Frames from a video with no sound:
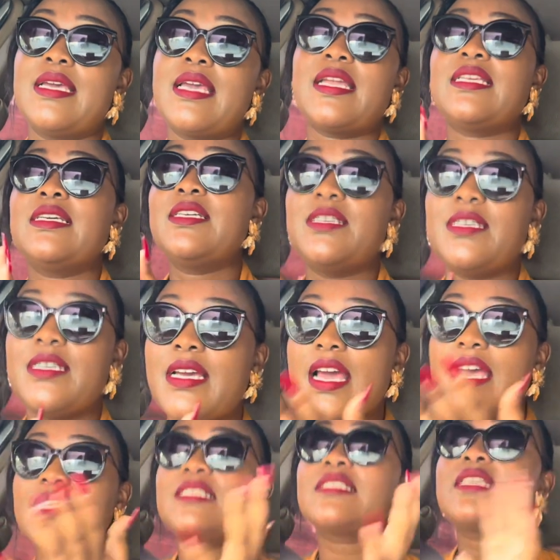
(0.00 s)
any
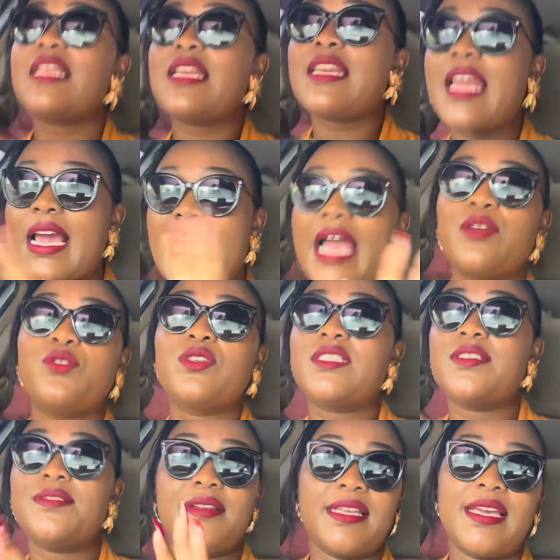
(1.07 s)
and like i
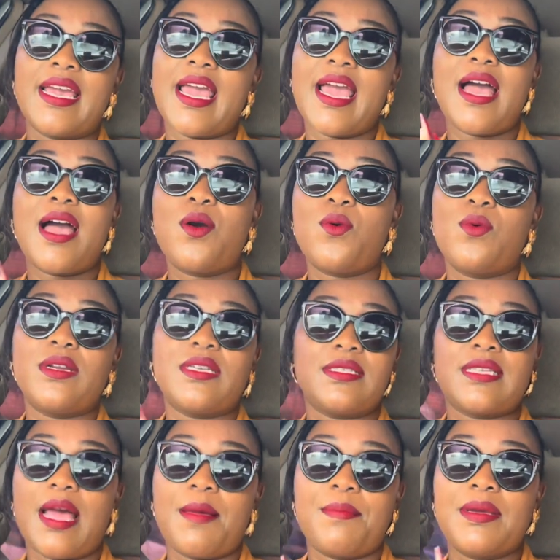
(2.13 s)
don't even care what
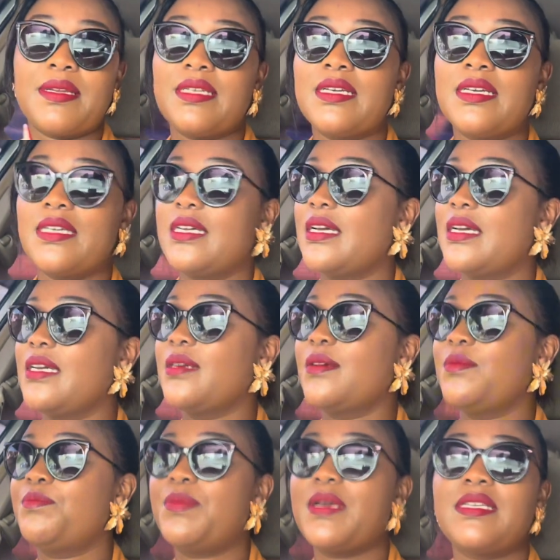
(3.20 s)
is happening
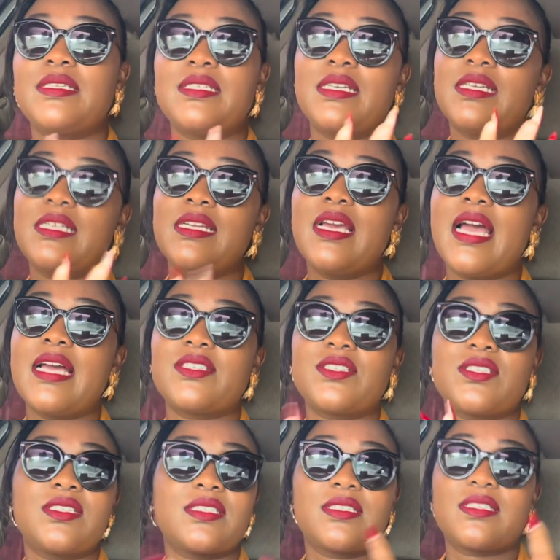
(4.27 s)
basically i
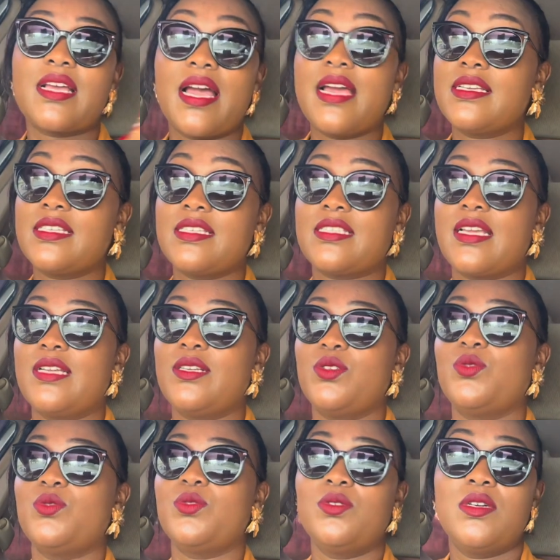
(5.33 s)
just i just tell
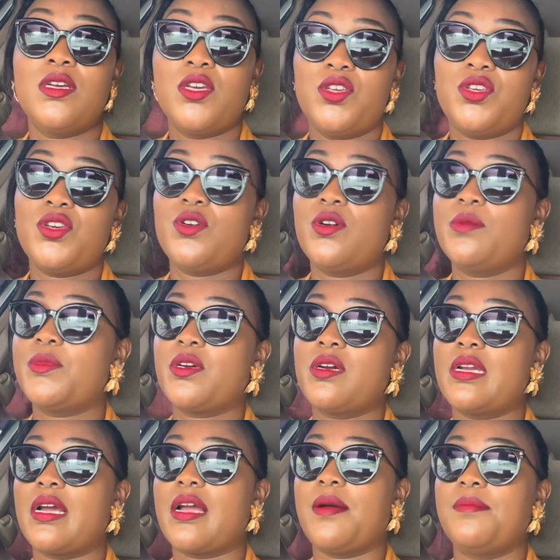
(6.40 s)
you you're not
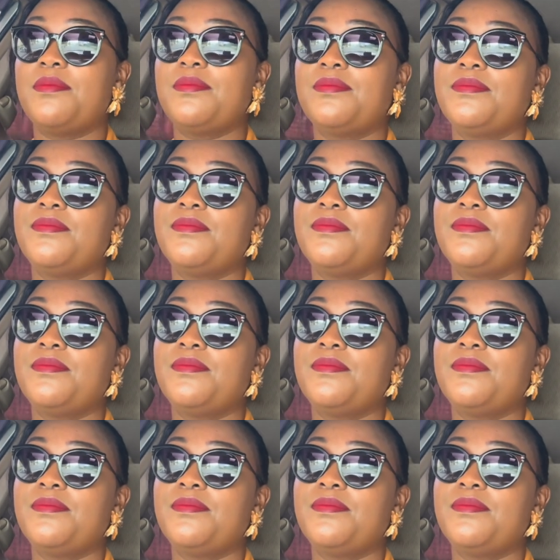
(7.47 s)
gonna come